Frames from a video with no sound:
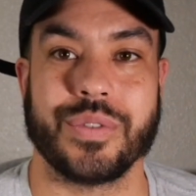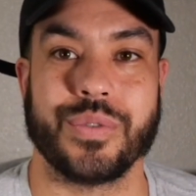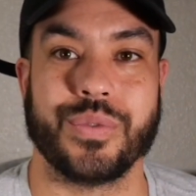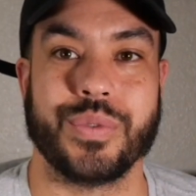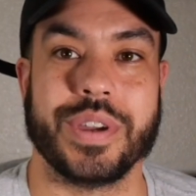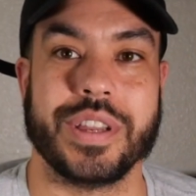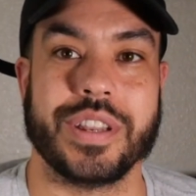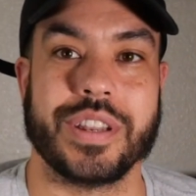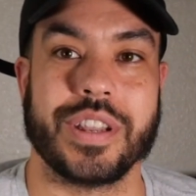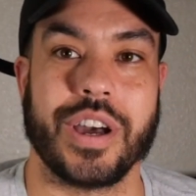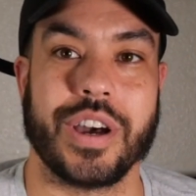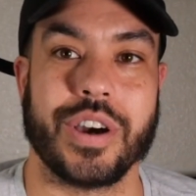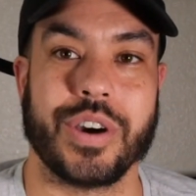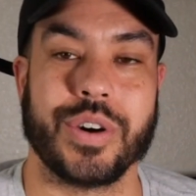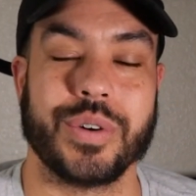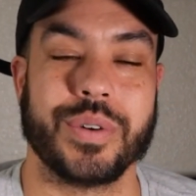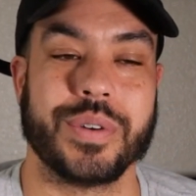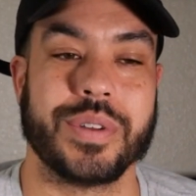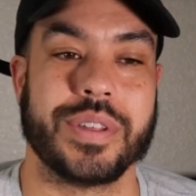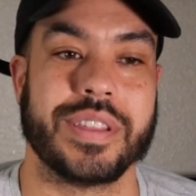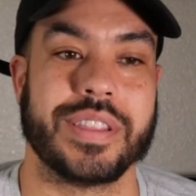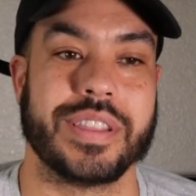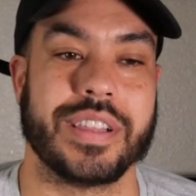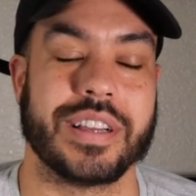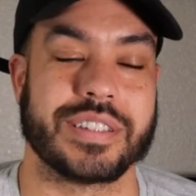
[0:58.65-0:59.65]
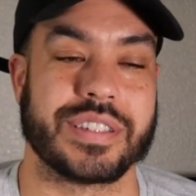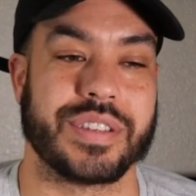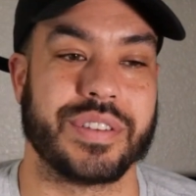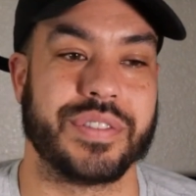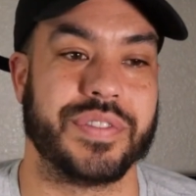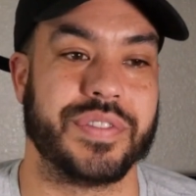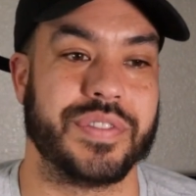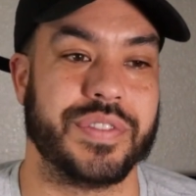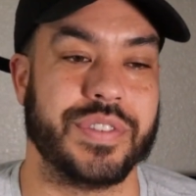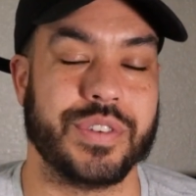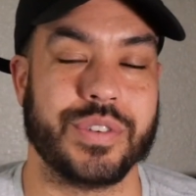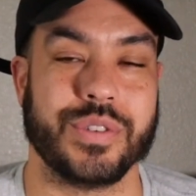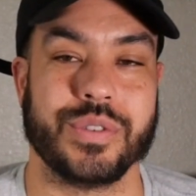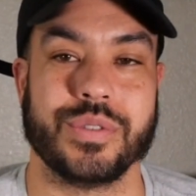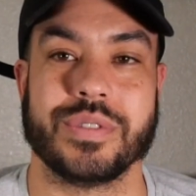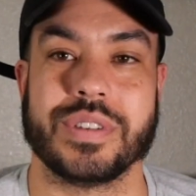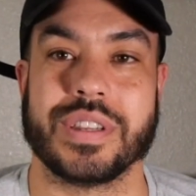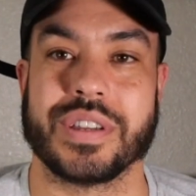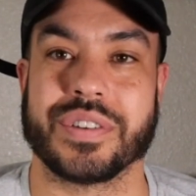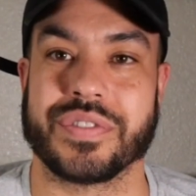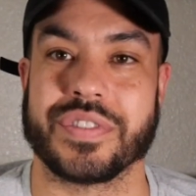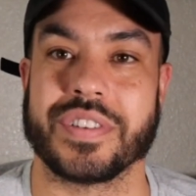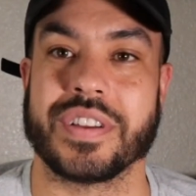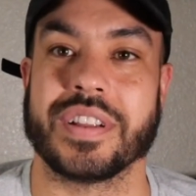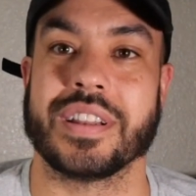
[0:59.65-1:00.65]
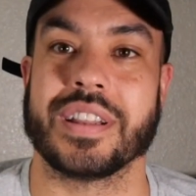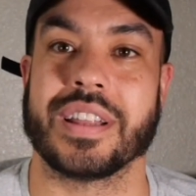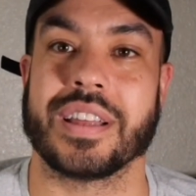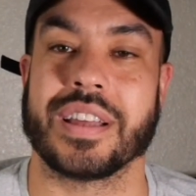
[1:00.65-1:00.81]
we know there's a few different